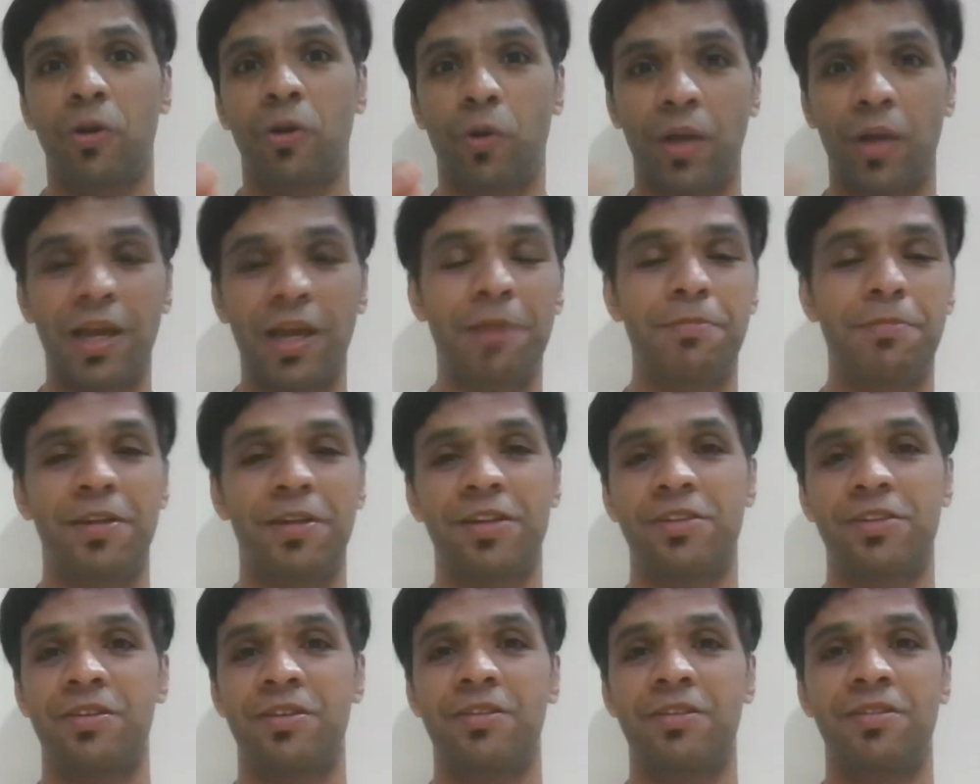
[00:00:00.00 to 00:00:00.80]

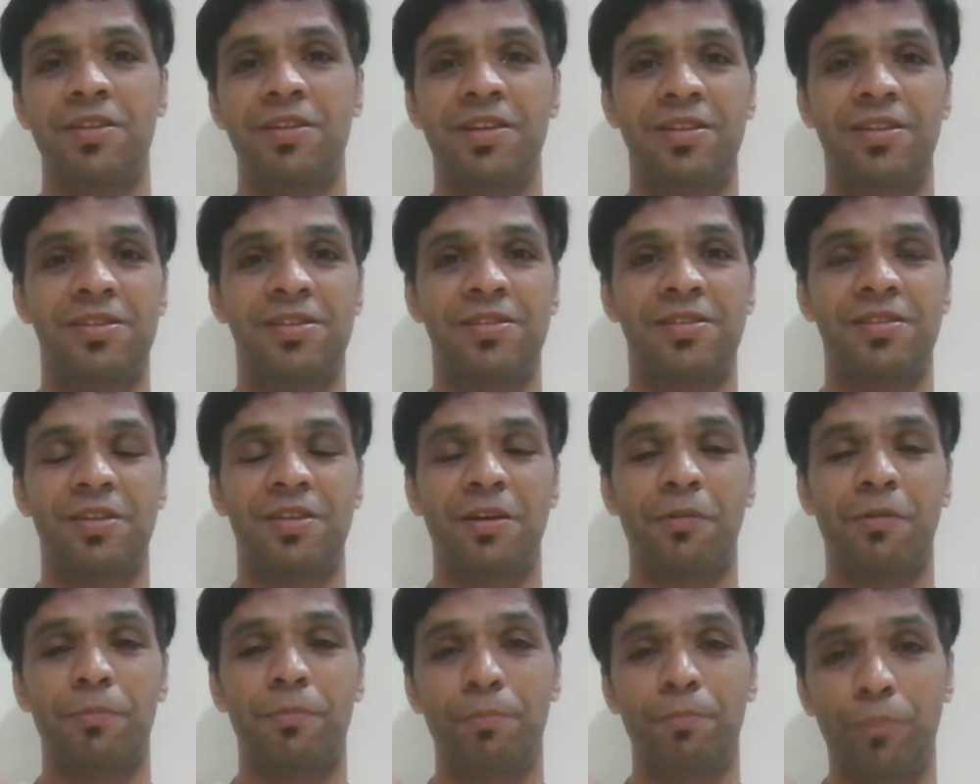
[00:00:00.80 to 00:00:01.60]
Collaboration is
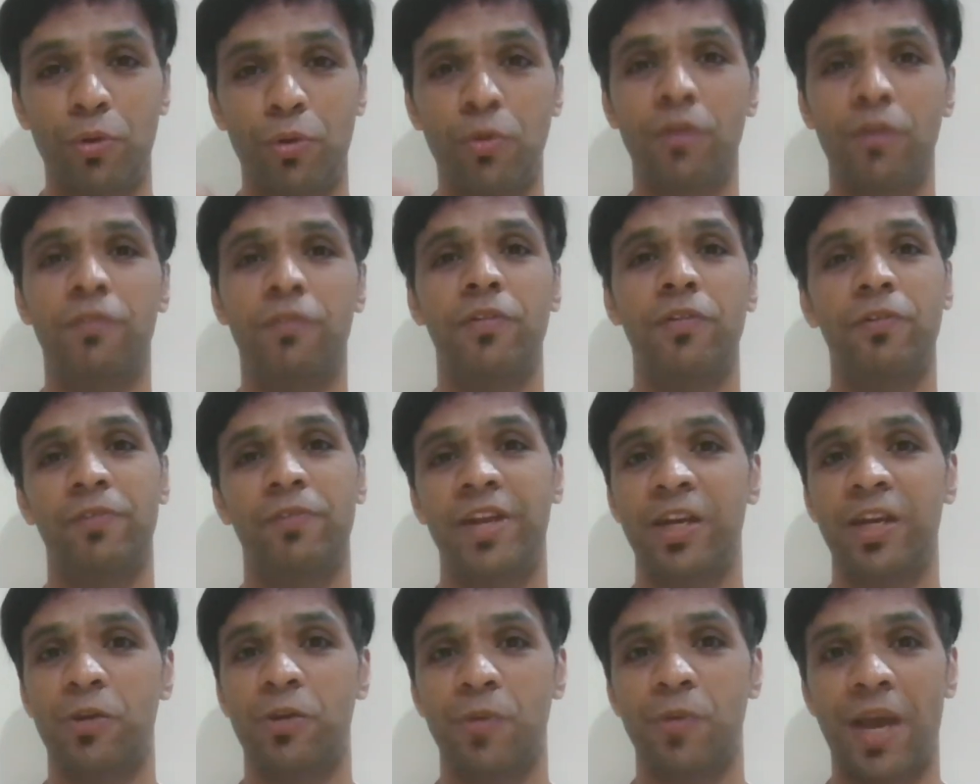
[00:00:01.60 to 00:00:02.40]
a beautiful
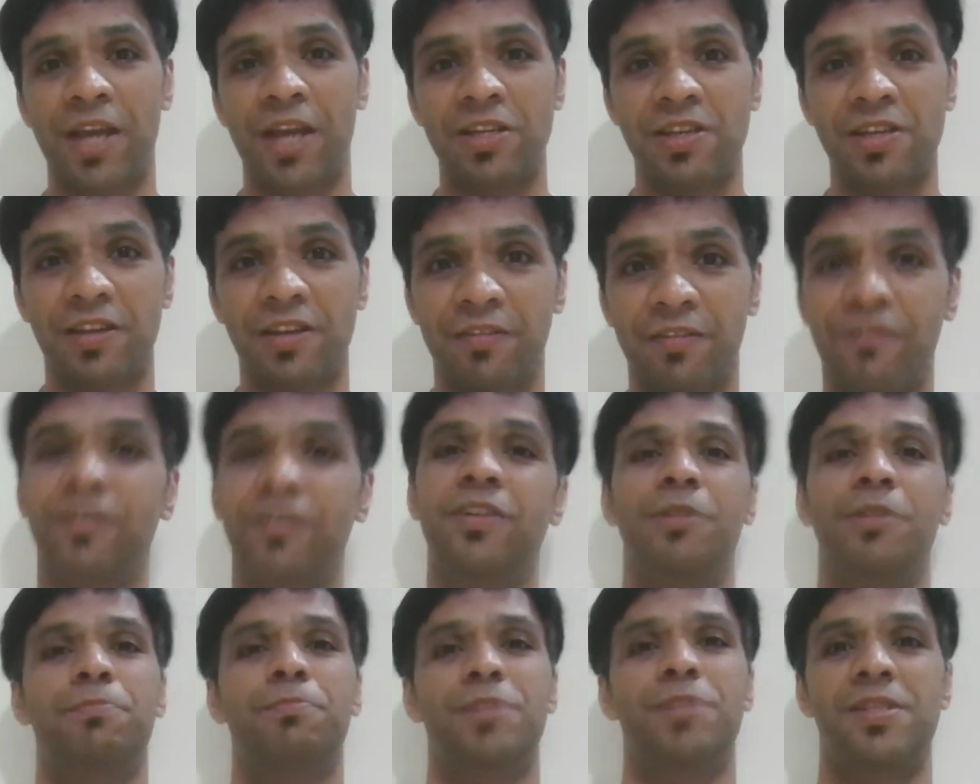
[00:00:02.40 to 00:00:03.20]
way to actually
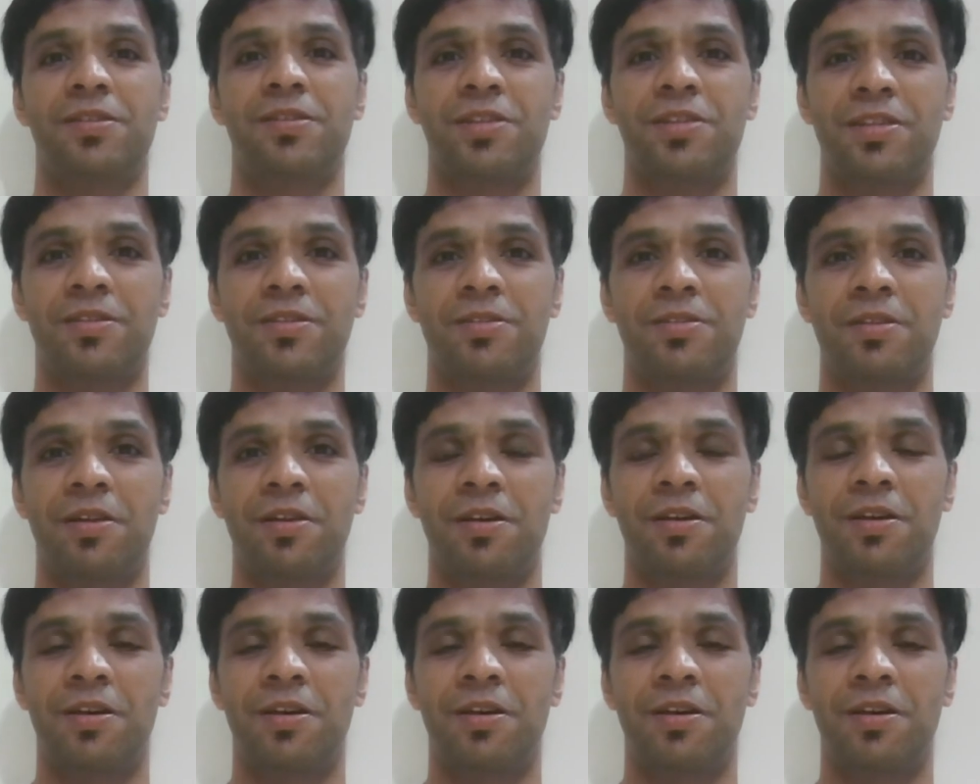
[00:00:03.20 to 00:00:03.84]
further business